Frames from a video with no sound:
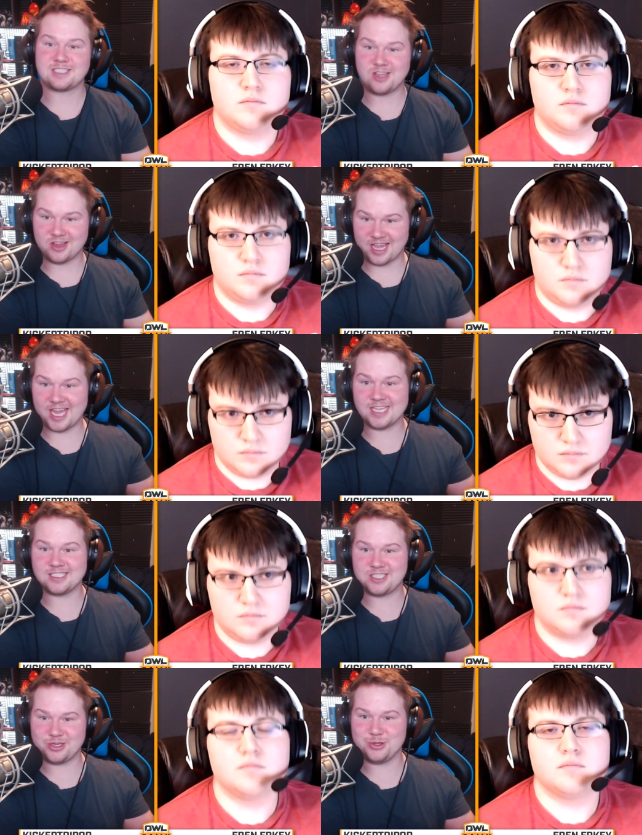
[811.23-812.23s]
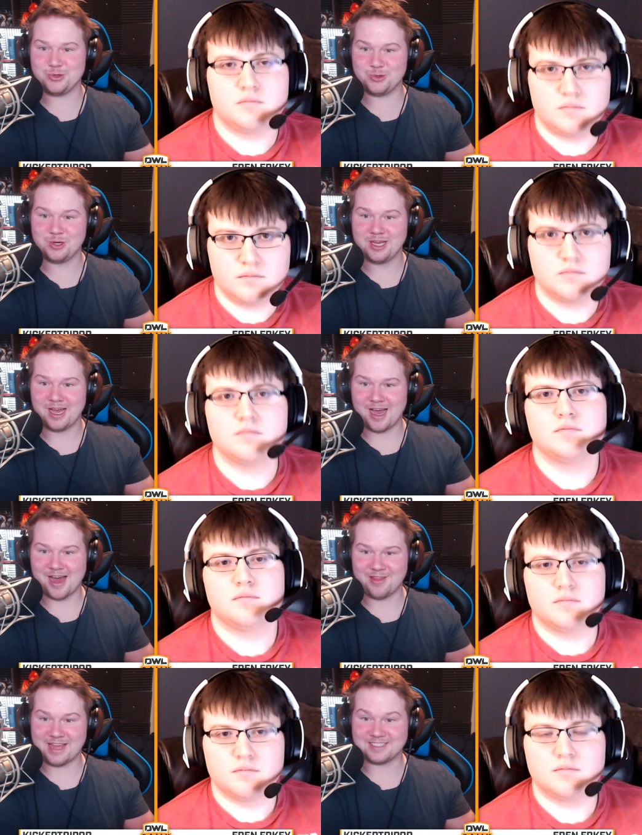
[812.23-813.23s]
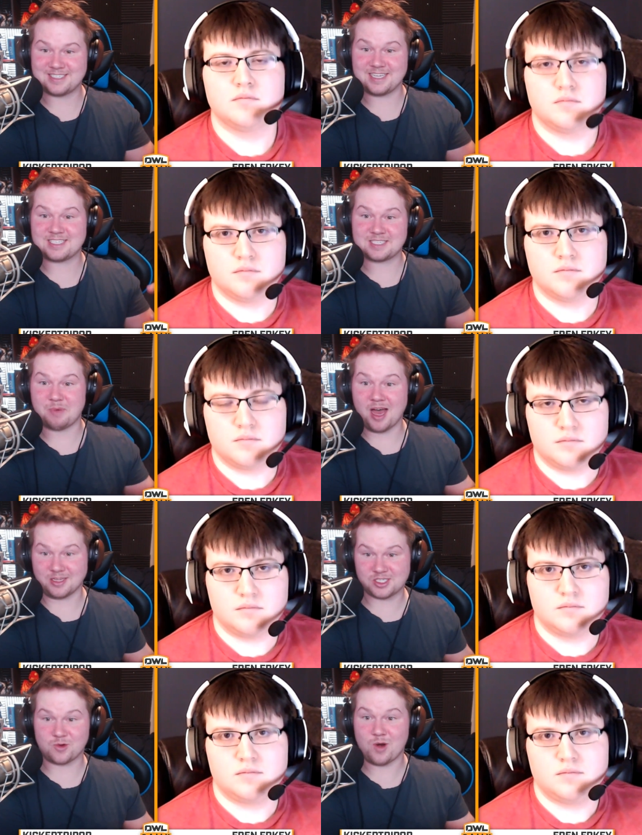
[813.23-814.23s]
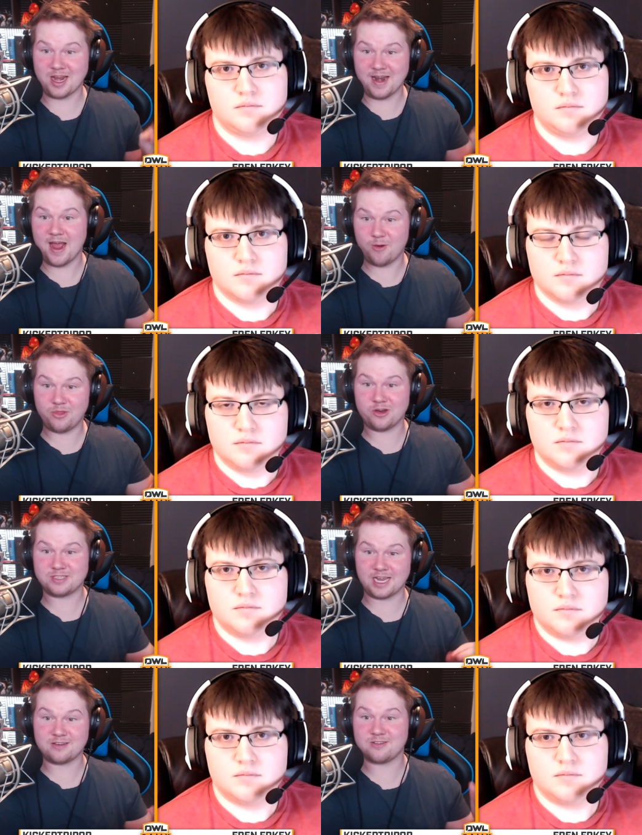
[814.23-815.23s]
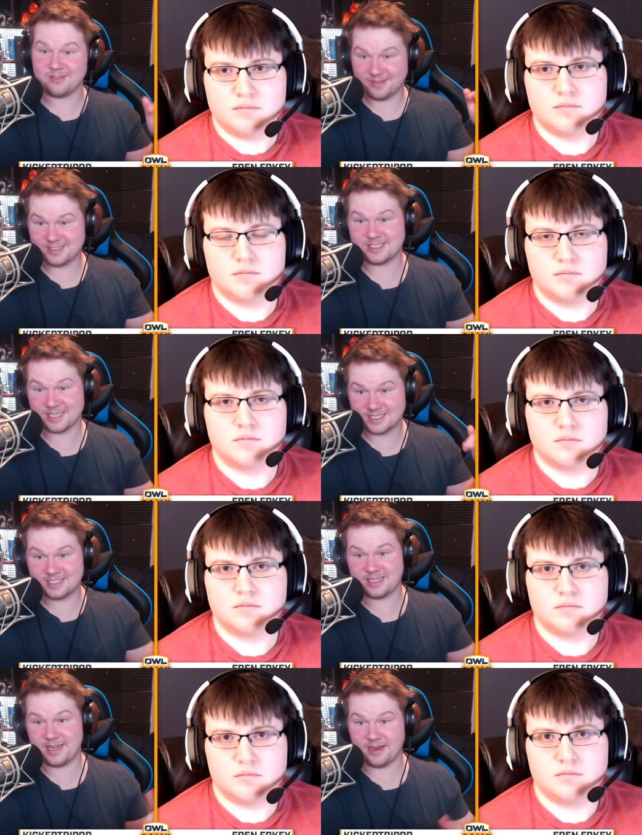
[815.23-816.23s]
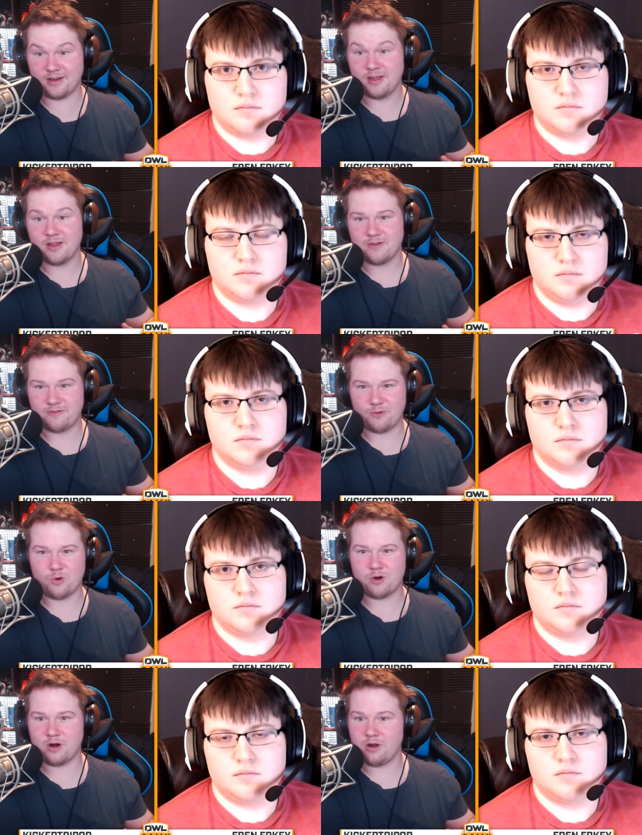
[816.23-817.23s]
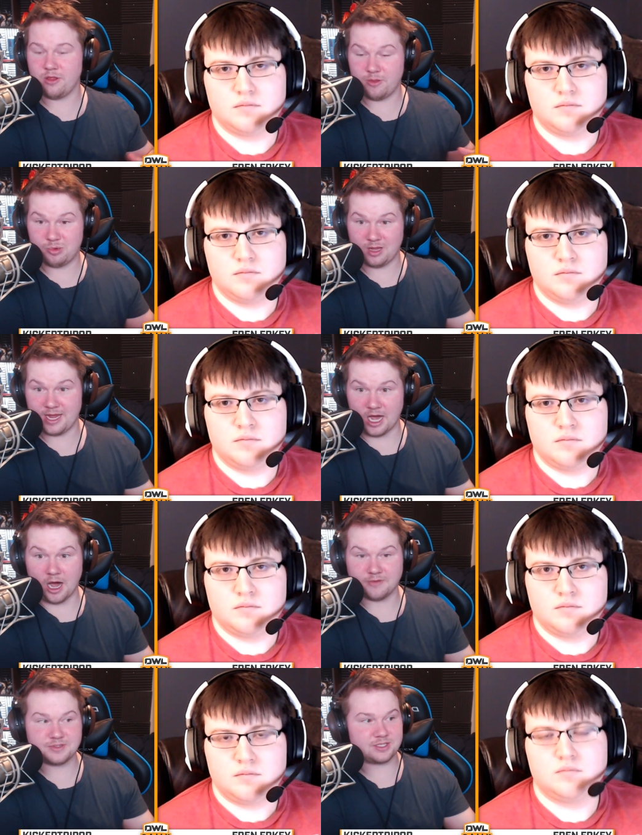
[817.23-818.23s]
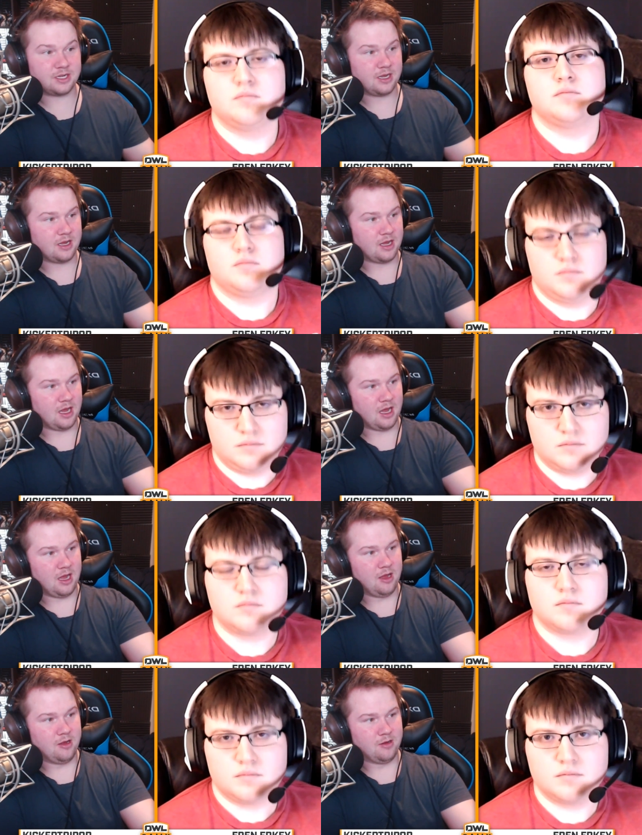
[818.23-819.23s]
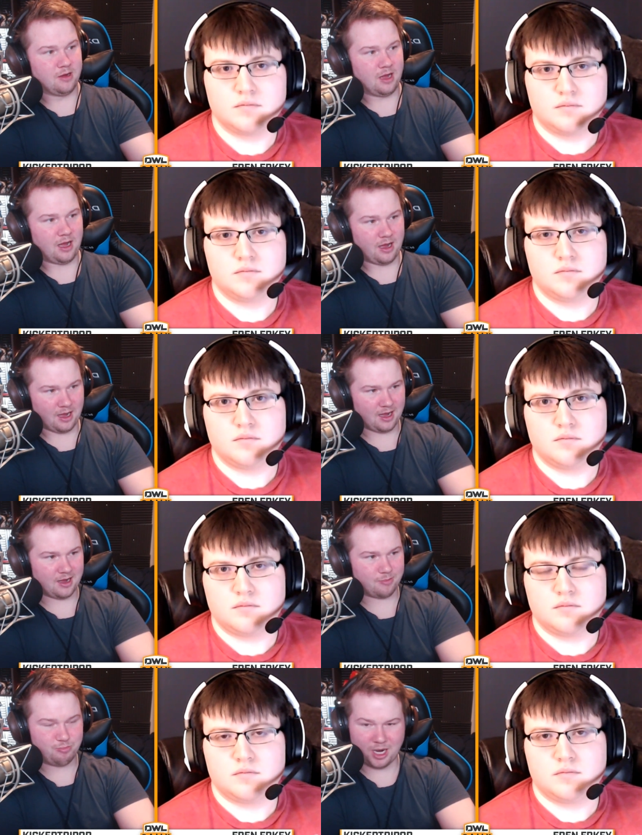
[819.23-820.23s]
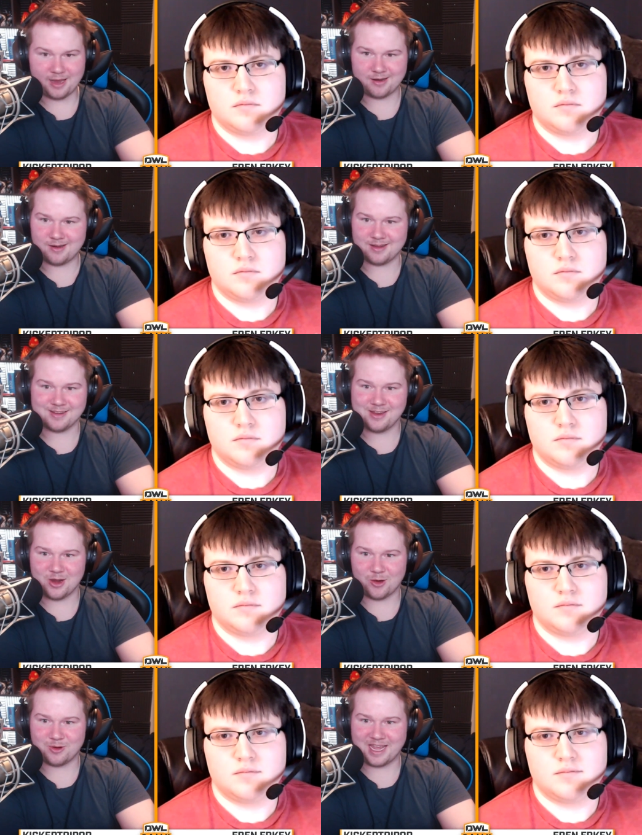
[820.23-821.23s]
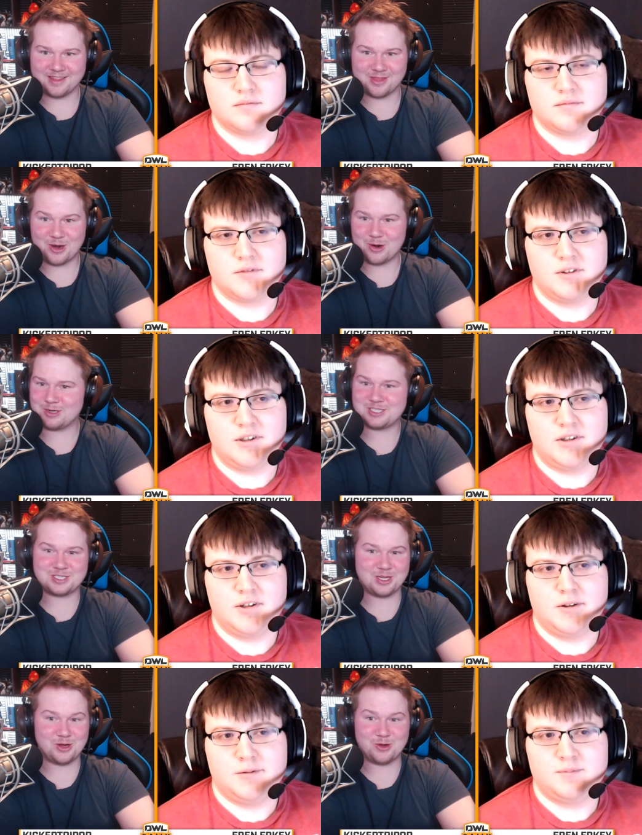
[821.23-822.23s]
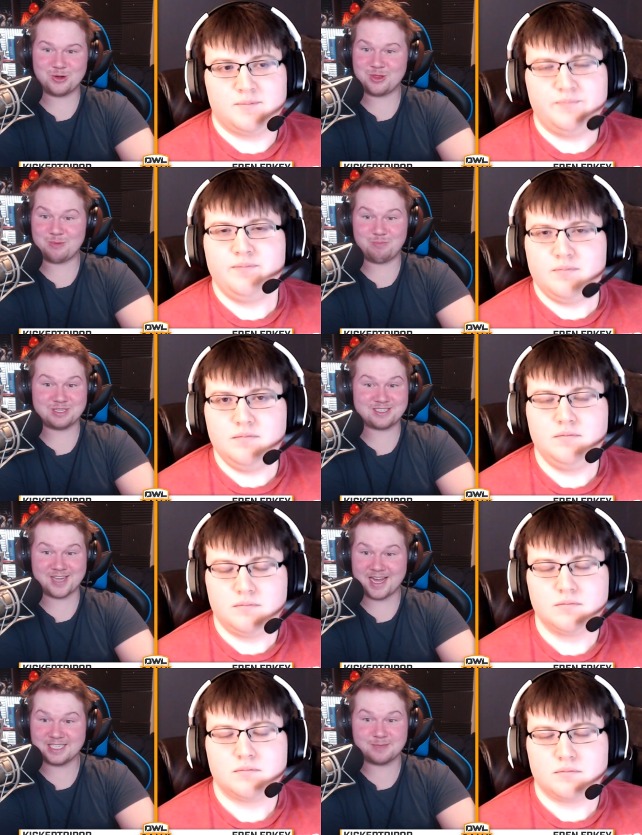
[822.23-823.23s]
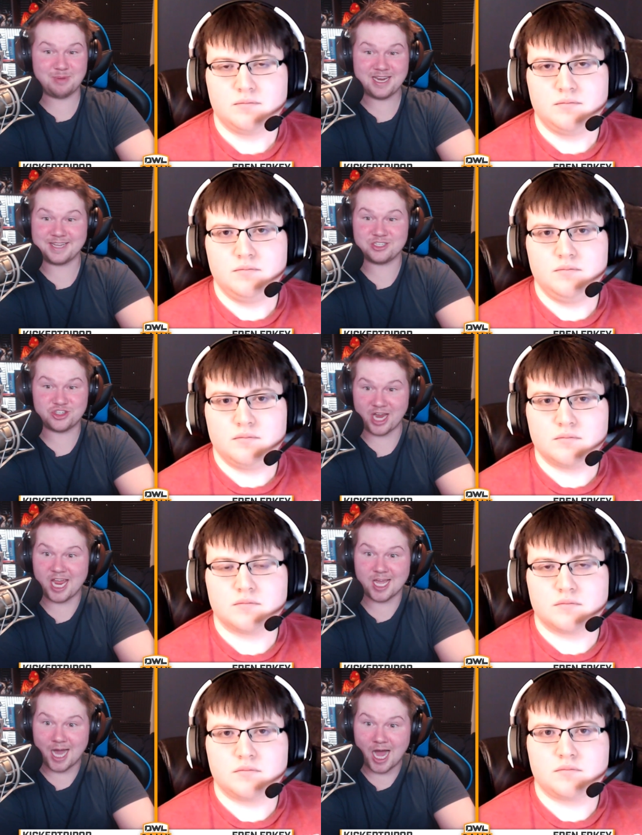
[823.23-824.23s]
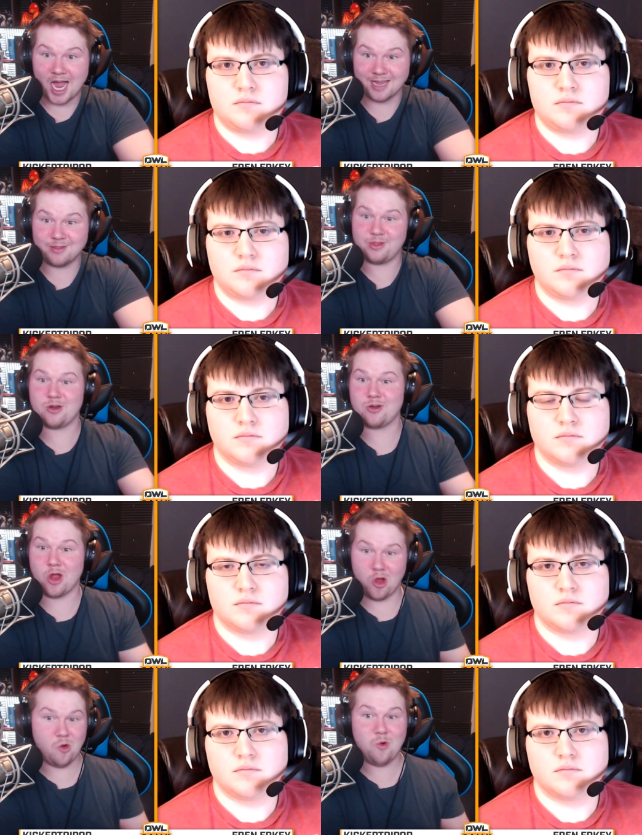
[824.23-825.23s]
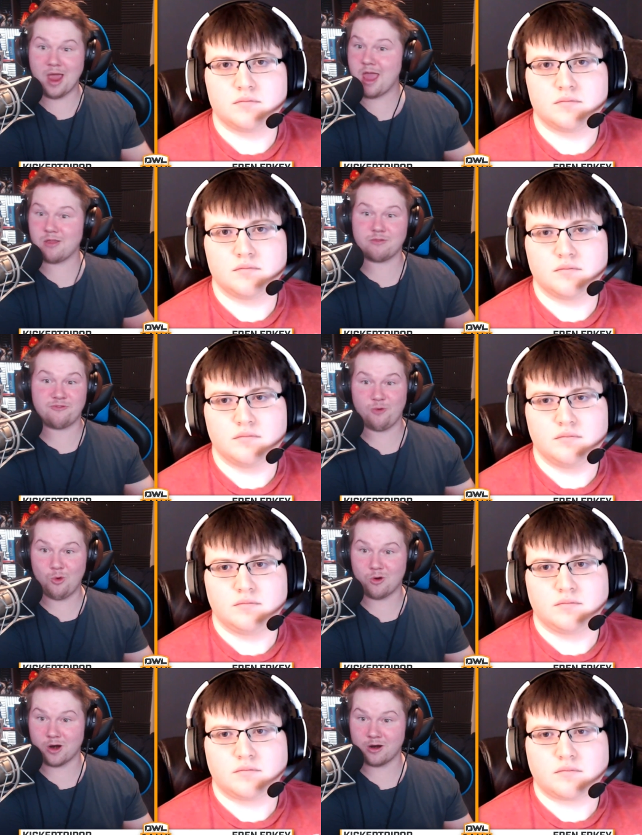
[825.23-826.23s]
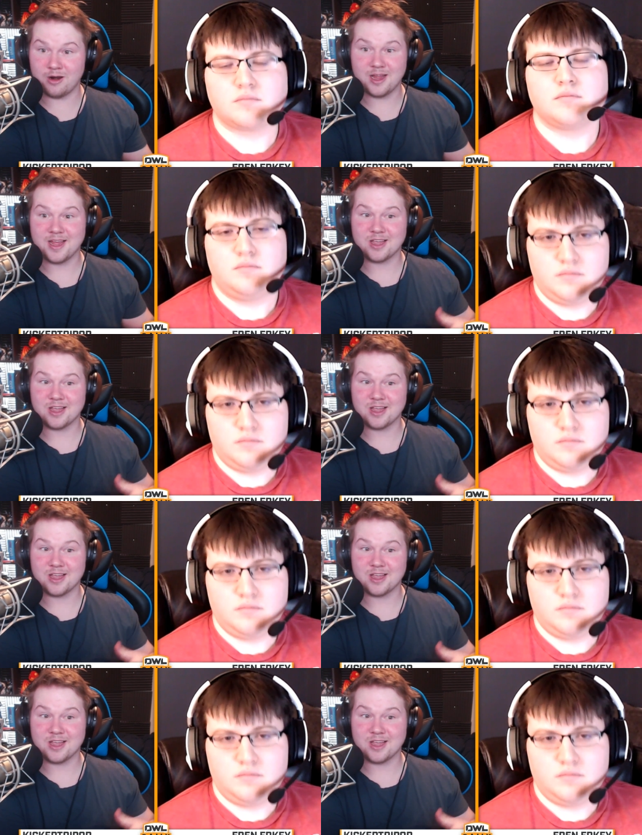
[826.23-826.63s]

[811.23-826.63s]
Speaker 1: snuck into uh, that sixth spot. So right now they're technically the sixth seed mm-hmm. for the playoffs. Uh, but you know, it, they're still besides beating Shanghai, they're zero oh and four